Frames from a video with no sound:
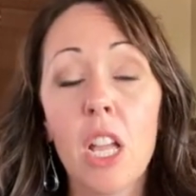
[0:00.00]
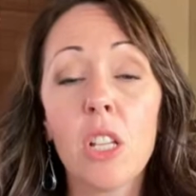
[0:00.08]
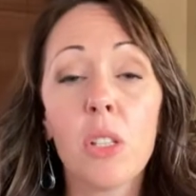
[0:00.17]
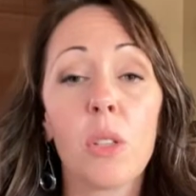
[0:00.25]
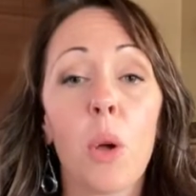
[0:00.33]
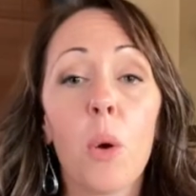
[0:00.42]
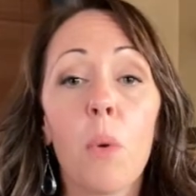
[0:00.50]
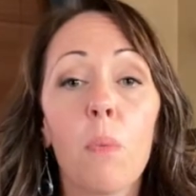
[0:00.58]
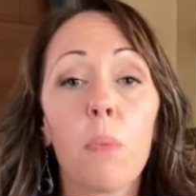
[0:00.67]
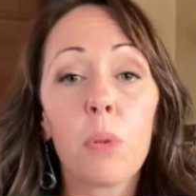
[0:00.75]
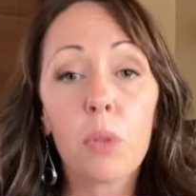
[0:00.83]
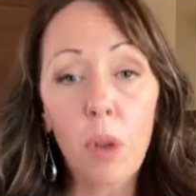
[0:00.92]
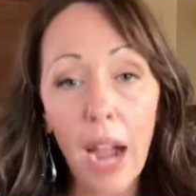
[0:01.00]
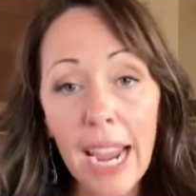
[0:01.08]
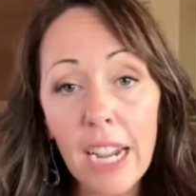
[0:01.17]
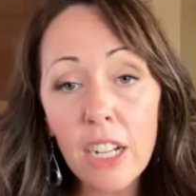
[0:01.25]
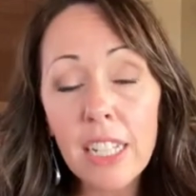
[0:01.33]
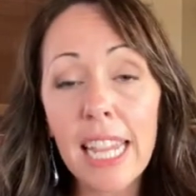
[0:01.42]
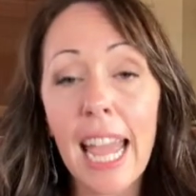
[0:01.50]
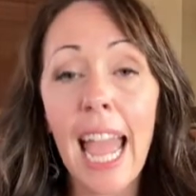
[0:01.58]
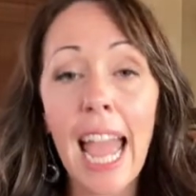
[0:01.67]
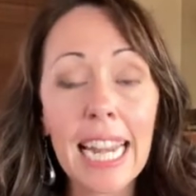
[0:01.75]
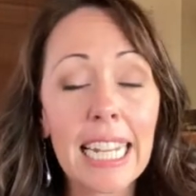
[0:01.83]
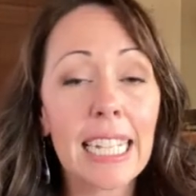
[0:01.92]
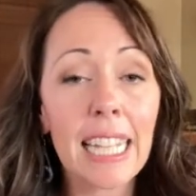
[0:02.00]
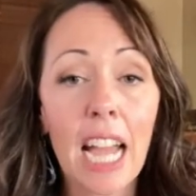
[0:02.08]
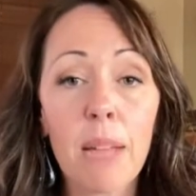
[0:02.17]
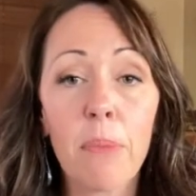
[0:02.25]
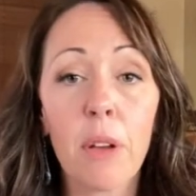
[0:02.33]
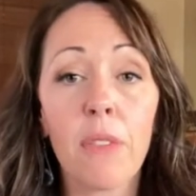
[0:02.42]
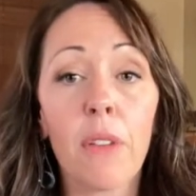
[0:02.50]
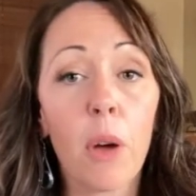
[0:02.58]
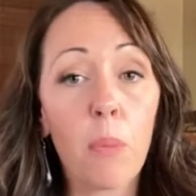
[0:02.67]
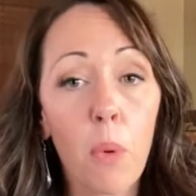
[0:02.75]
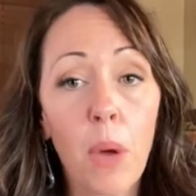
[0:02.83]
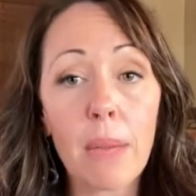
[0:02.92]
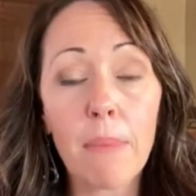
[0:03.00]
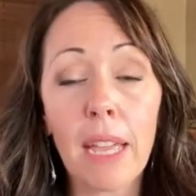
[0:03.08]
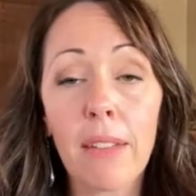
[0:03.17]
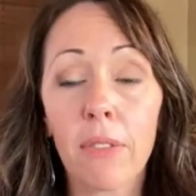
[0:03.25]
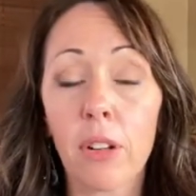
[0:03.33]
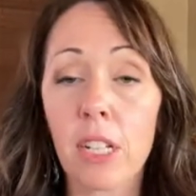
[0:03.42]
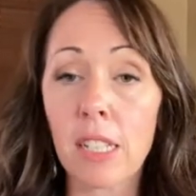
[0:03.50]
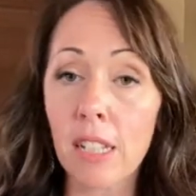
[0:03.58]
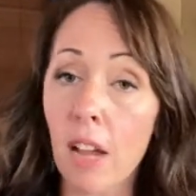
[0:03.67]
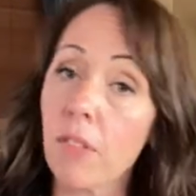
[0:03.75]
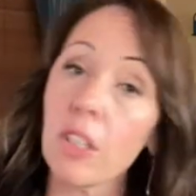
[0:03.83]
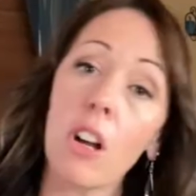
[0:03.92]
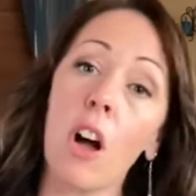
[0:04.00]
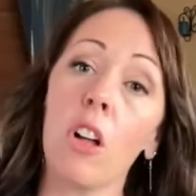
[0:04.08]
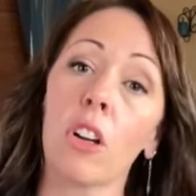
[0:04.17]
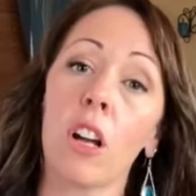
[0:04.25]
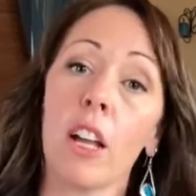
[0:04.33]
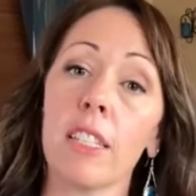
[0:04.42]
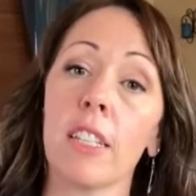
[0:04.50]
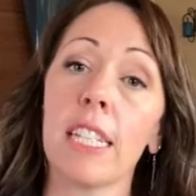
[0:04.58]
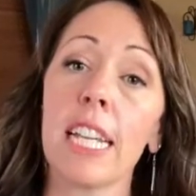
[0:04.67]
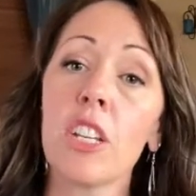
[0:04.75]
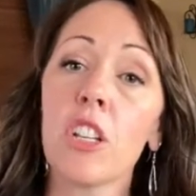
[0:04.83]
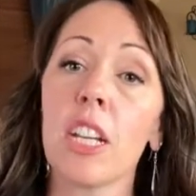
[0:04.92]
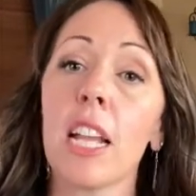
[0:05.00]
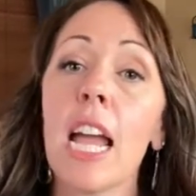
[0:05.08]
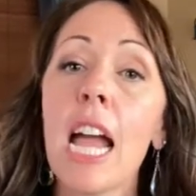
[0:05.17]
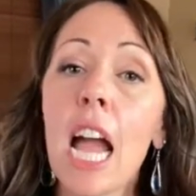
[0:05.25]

So prior to any type of appointment for a discovery call or consultation,